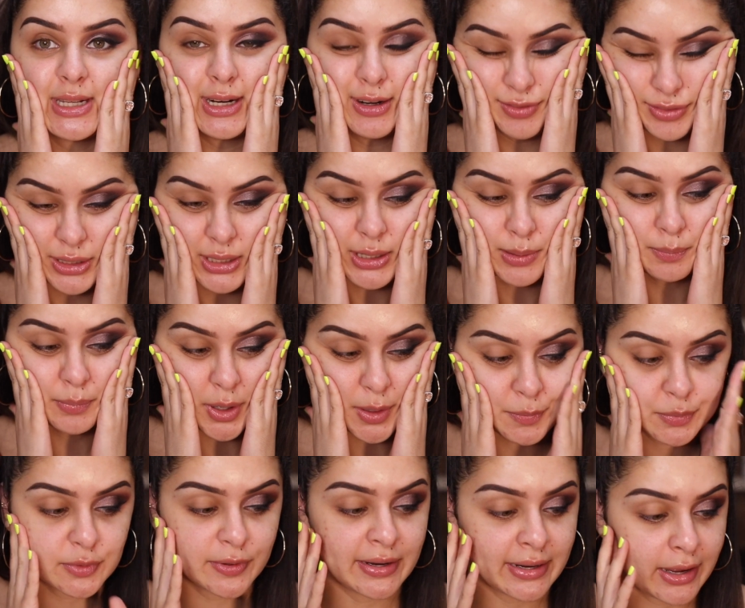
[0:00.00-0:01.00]
And I feel like I'm
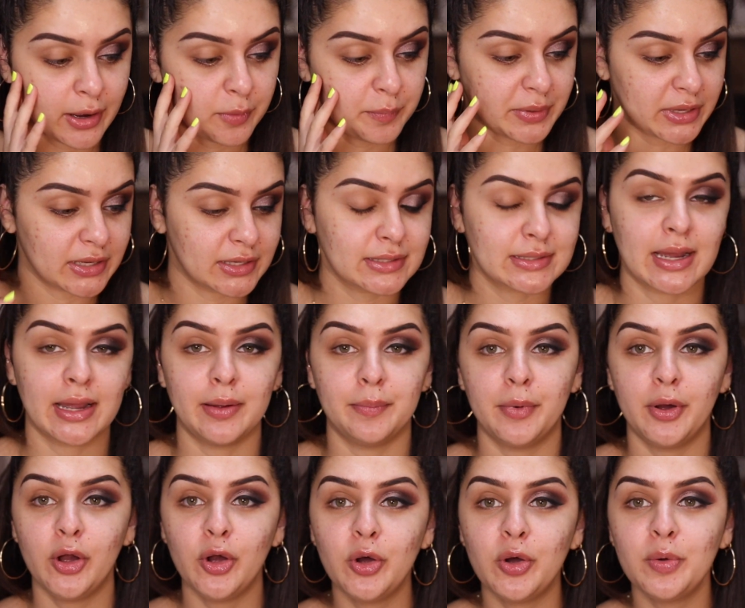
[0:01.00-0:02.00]
pumped right now because I am
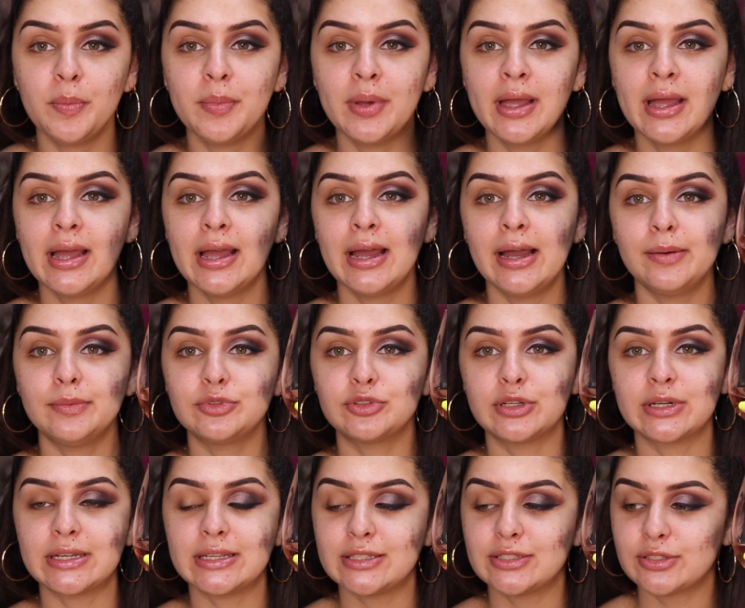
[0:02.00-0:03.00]
home, I'm
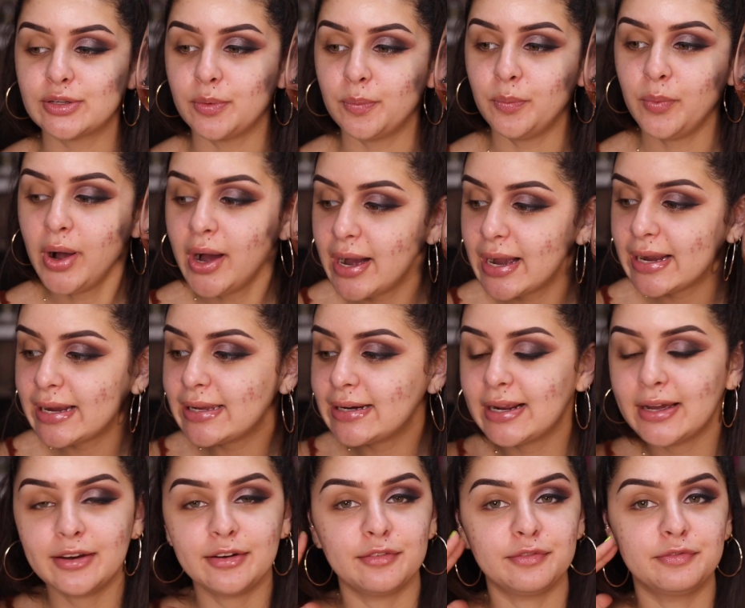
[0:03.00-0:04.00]
drinking some wine,
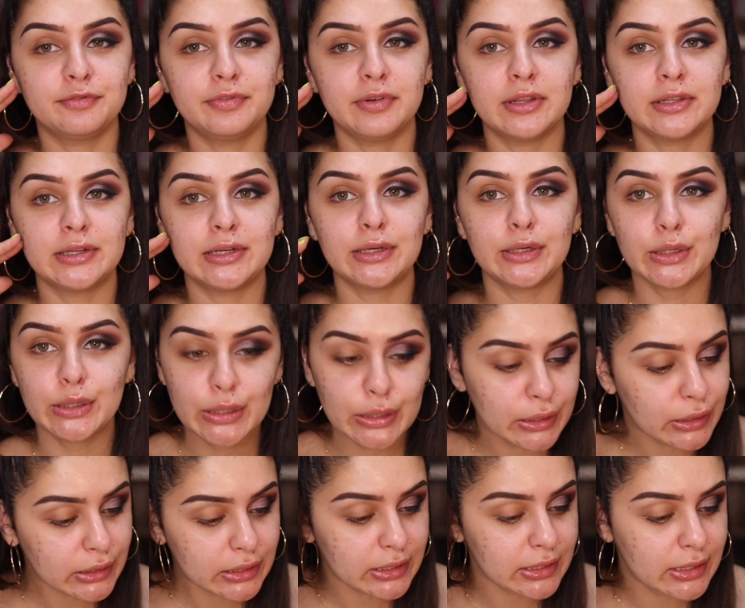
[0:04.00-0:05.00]
and I'm feeling
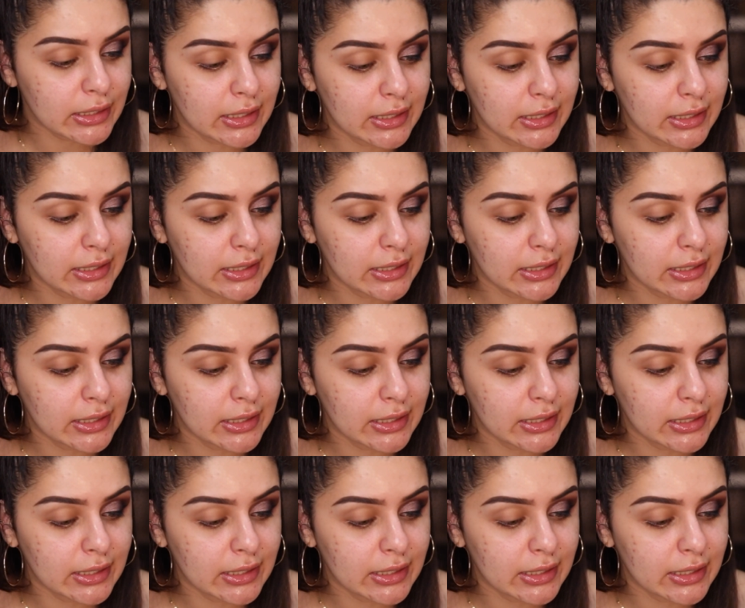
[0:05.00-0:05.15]
good.